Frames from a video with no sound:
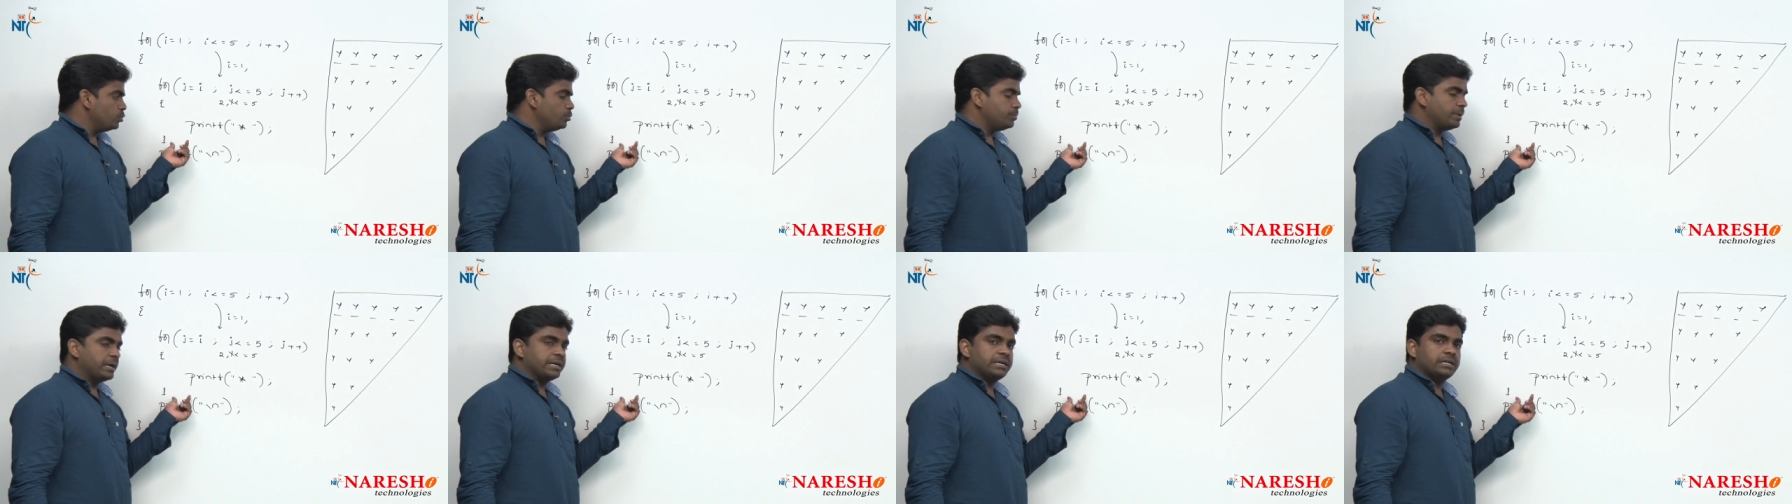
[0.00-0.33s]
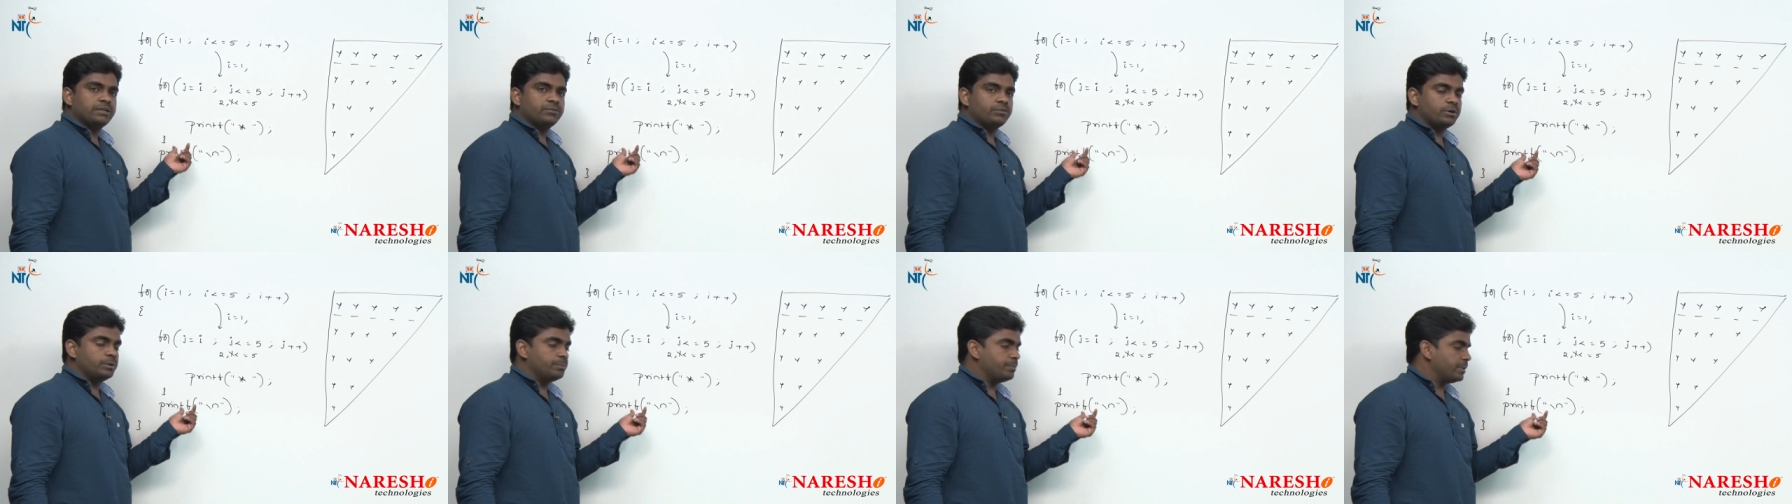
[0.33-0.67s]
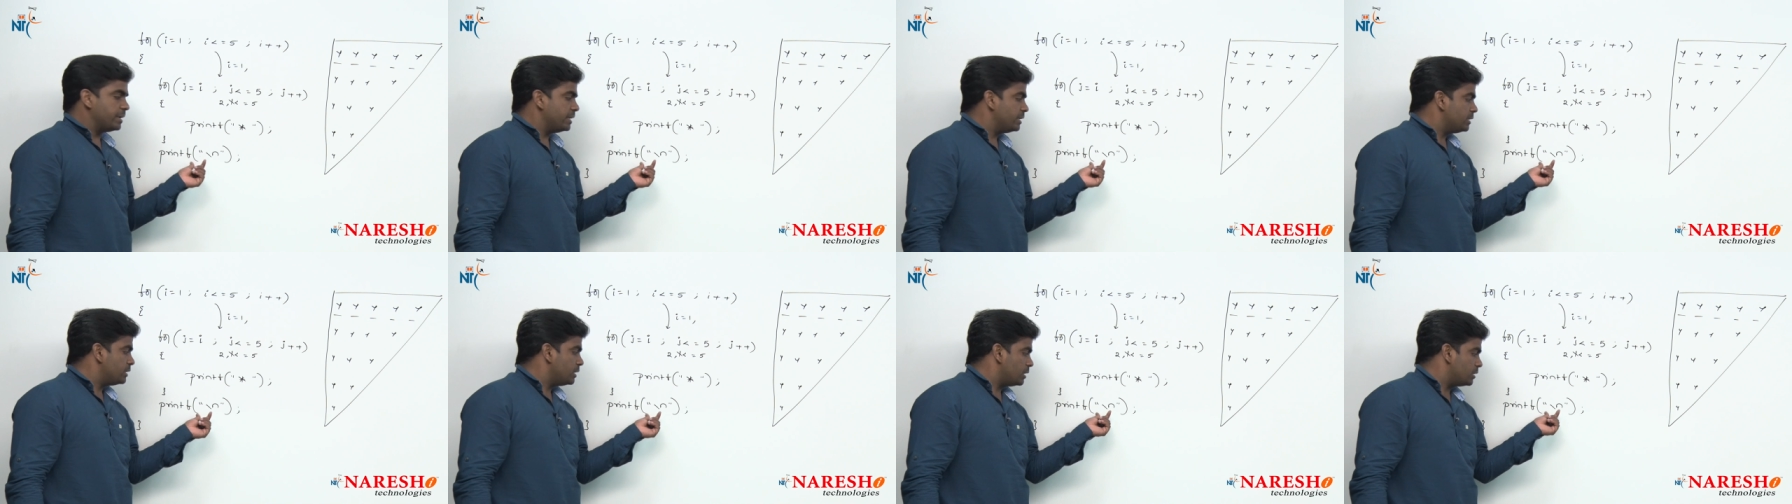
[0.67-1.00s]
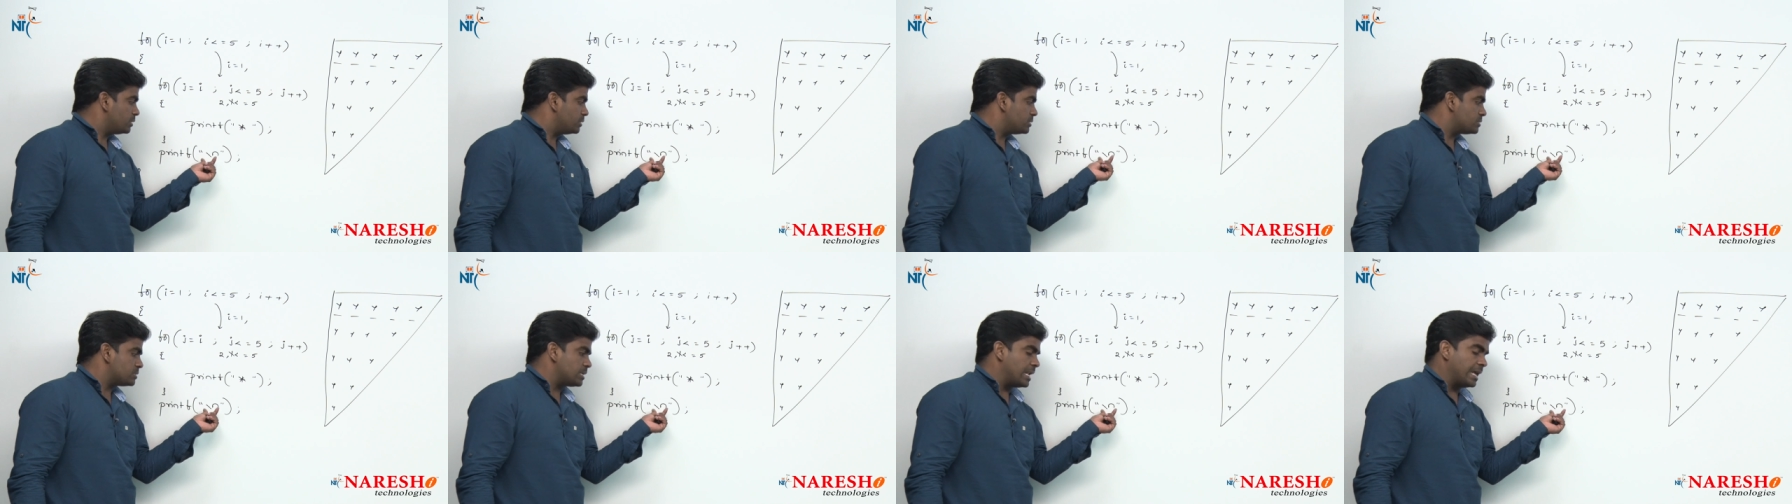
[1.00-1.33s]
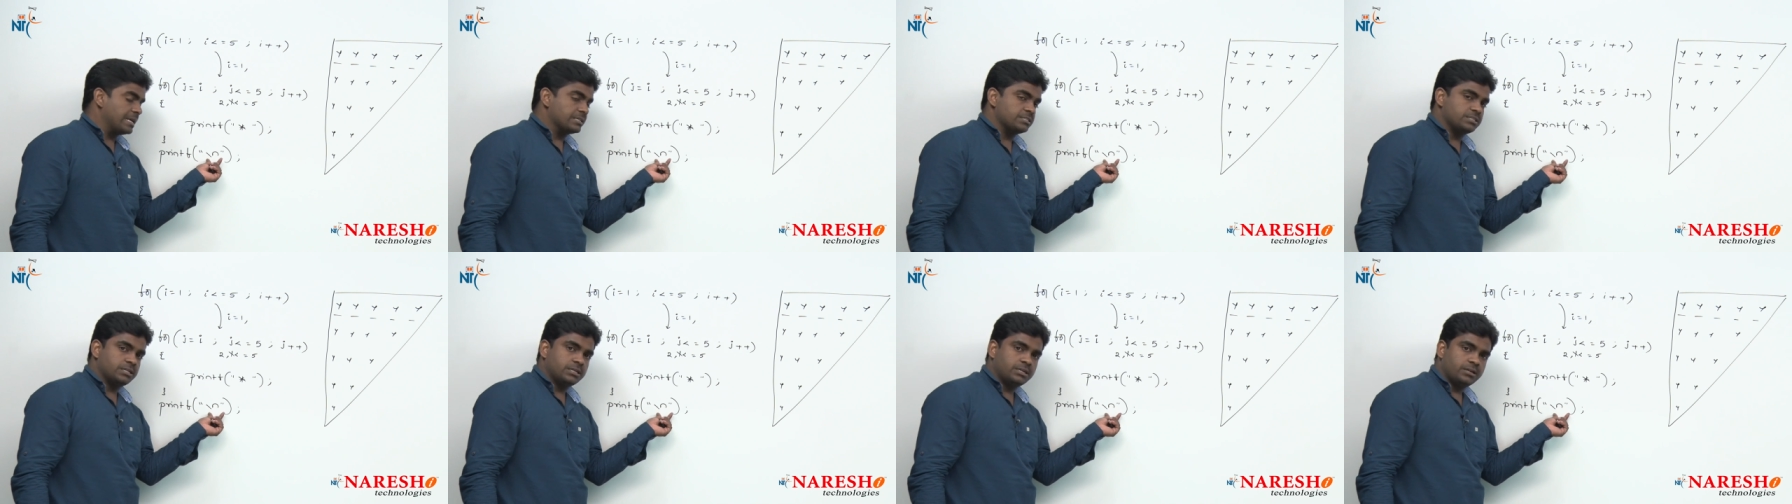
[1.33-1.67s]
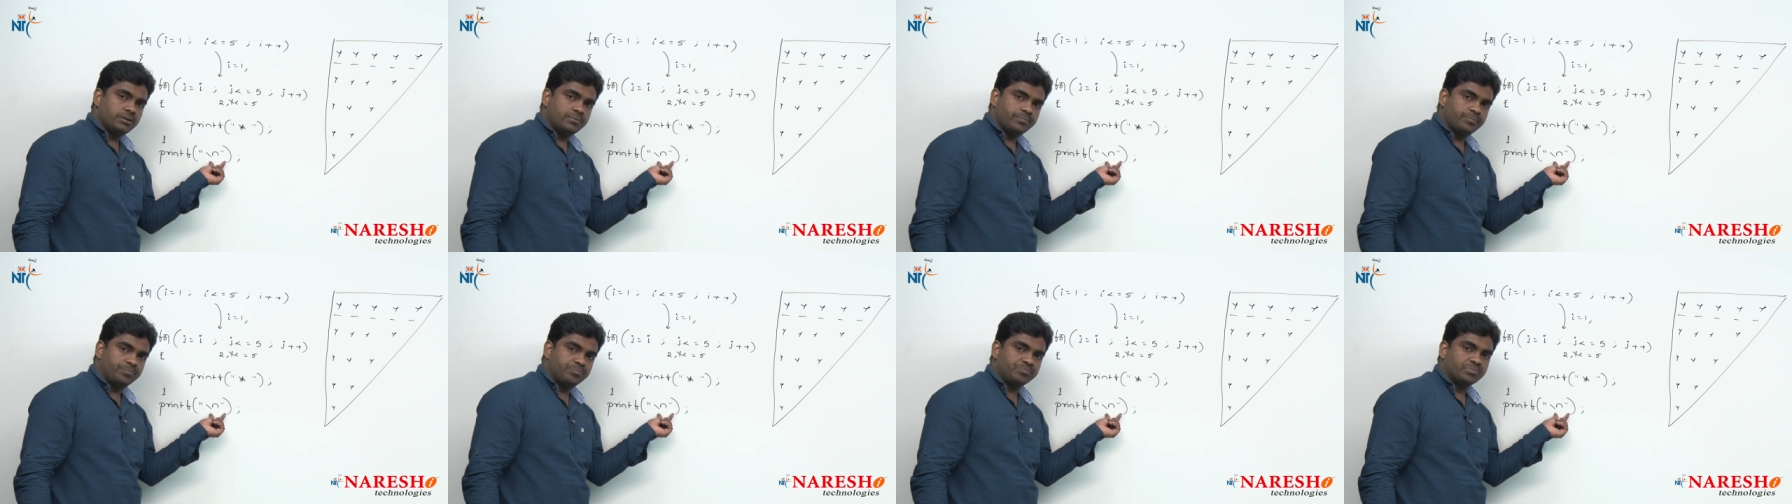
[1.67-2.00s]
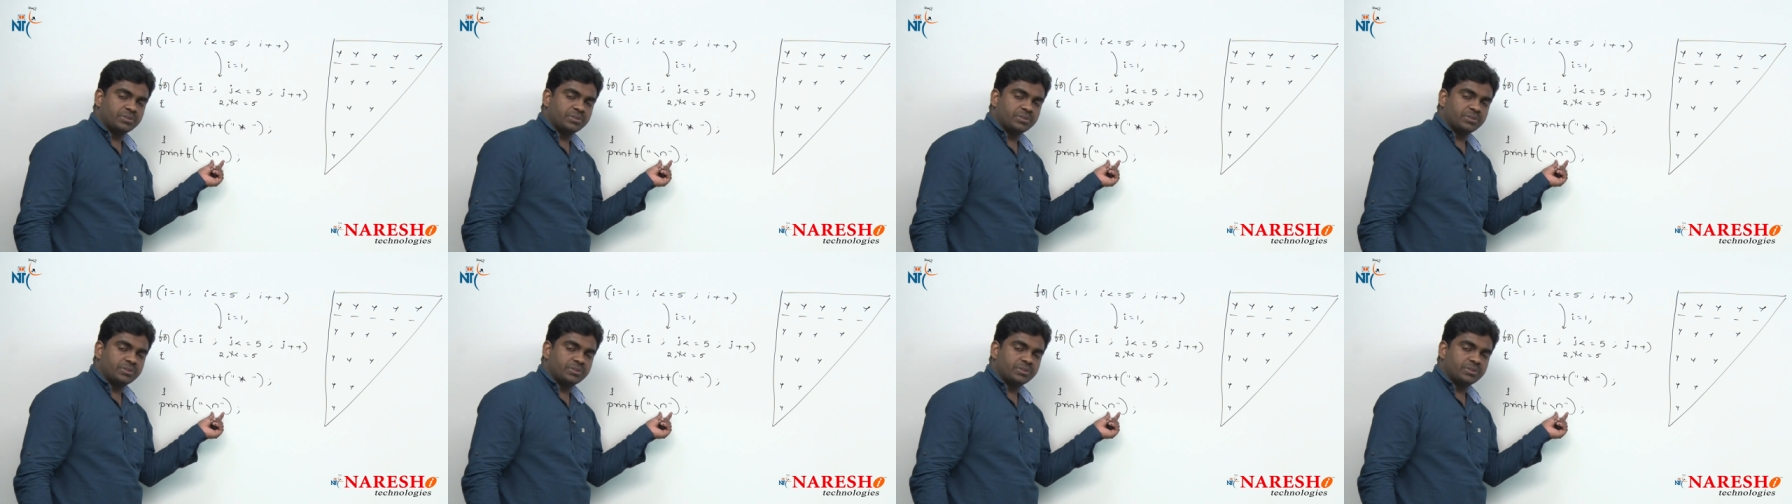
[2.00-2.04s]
loop and it will print the \n,